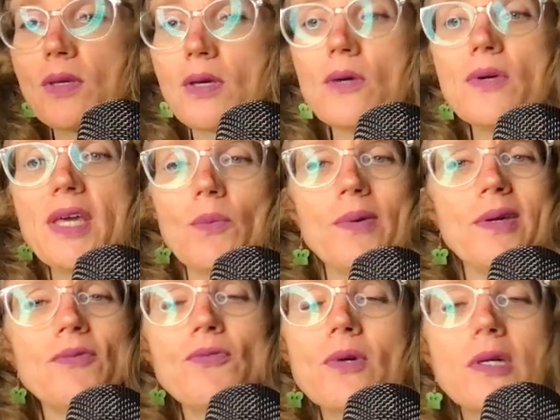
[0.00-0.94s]
Okay, we
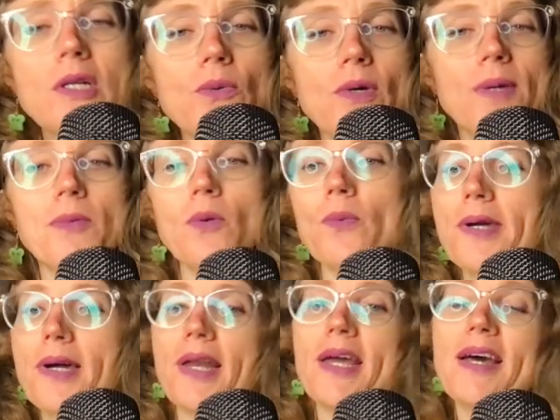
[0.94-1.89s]
had 4 LOM. We
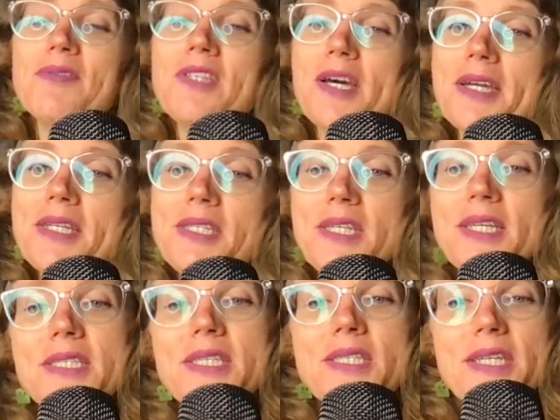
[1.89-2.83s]
got to have Zuckuss.
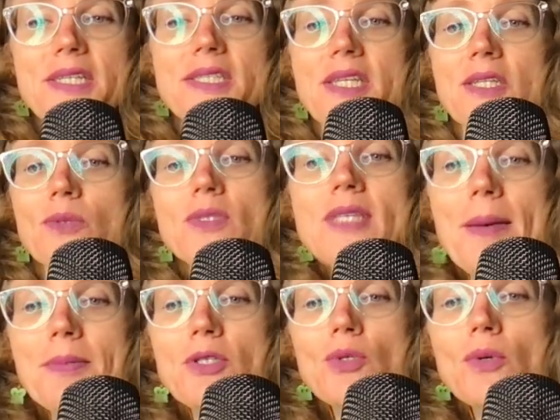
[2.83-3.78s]
He's a 6/6 with
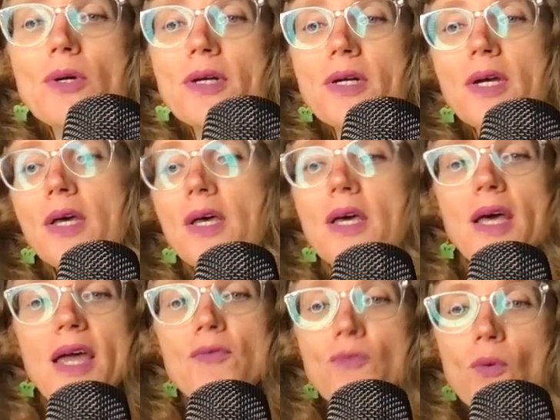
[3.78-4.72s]
Saboteur,
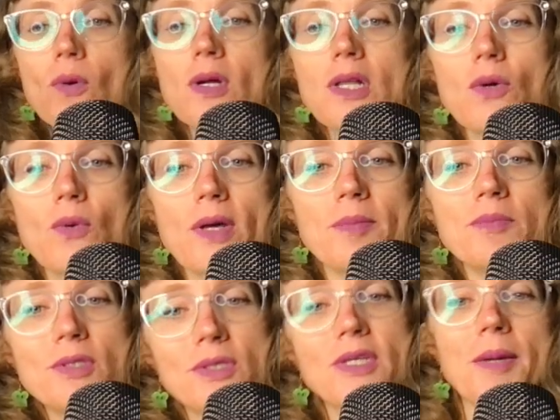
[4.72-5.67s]
and 4
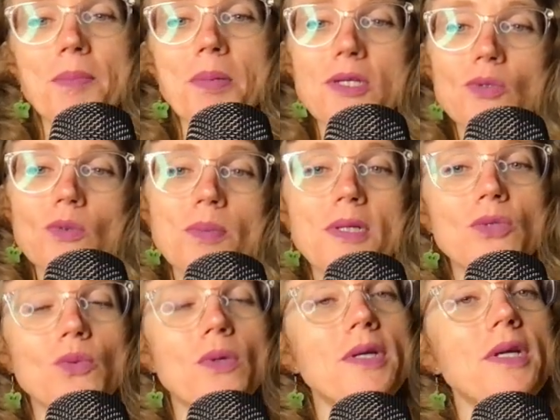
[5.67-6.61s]
LOMs get
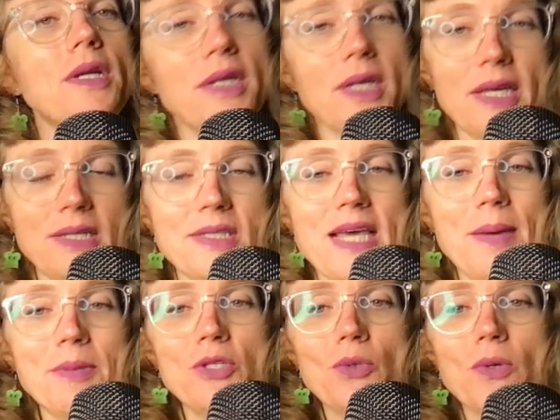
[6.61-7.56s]
+1/+1 and gain
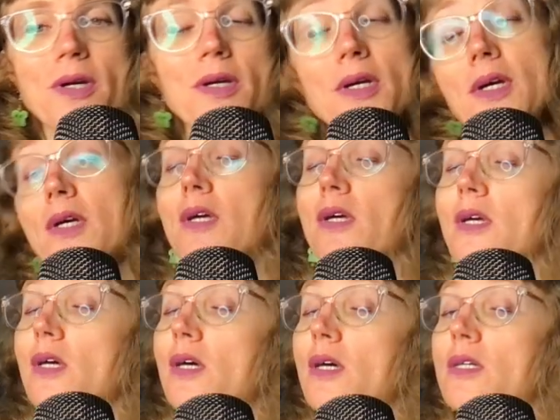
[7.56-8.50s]
Saboteur.
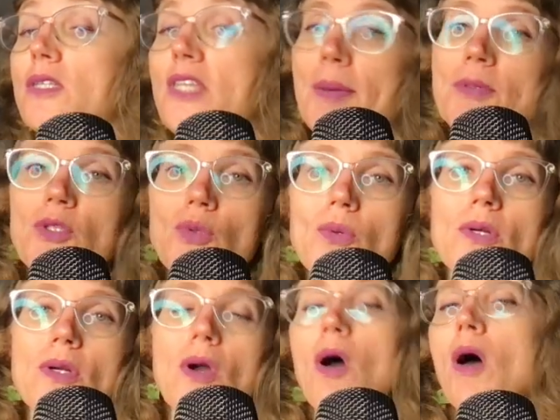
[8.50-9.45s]

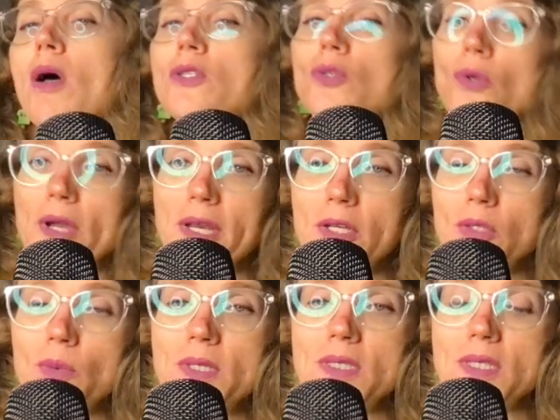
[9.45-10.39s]
Saboteur, also great in
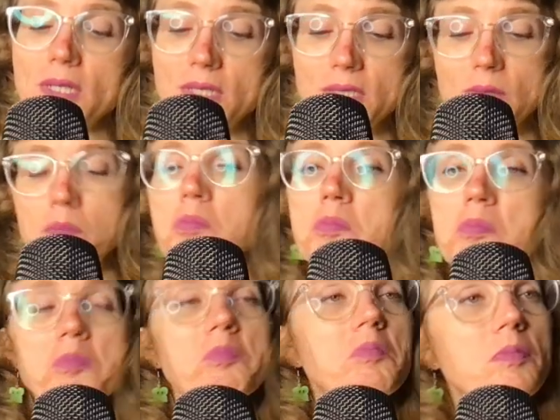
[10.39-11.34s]
Twin Suns,
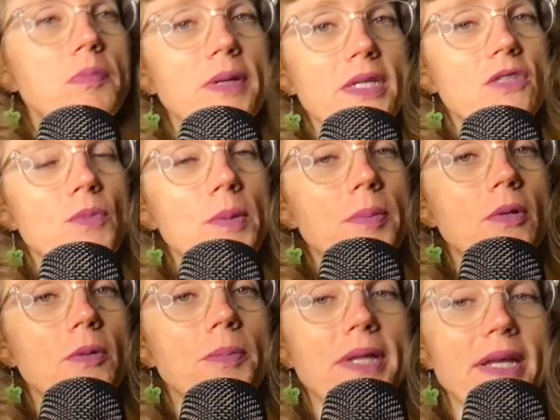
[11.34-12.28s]
because if people
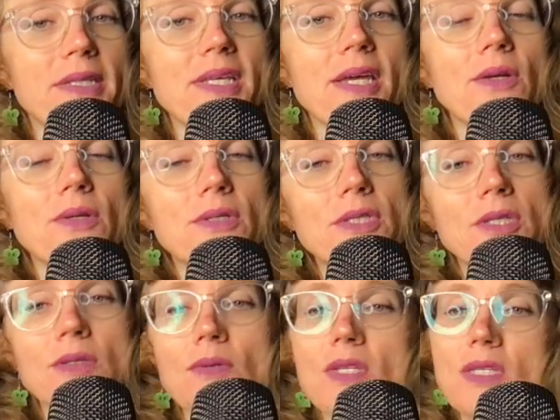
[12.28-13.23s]
are playing Sentinels,
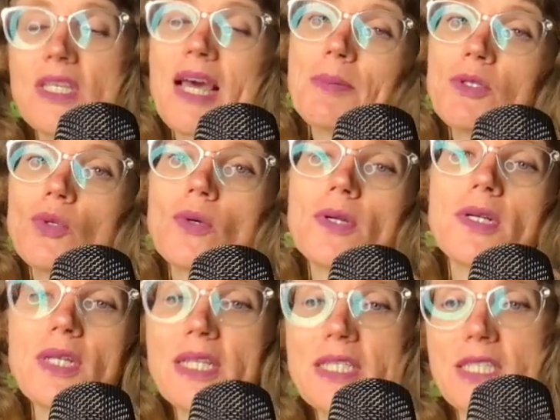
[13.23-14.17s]
then
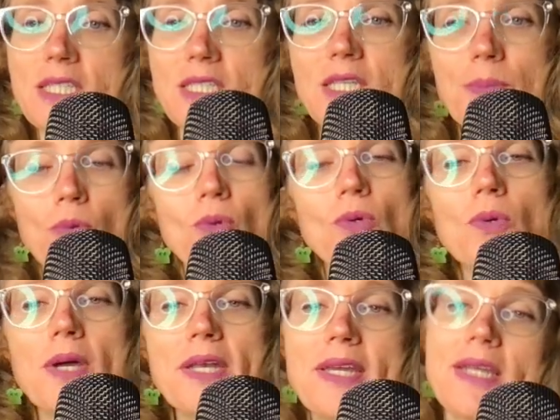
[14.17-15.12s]
Saboteur lets you slip through
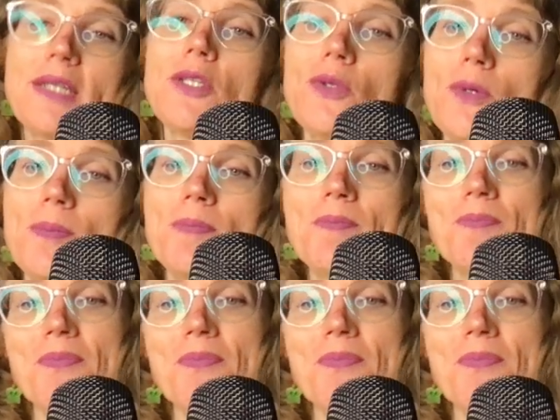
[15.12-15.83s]
and get to them.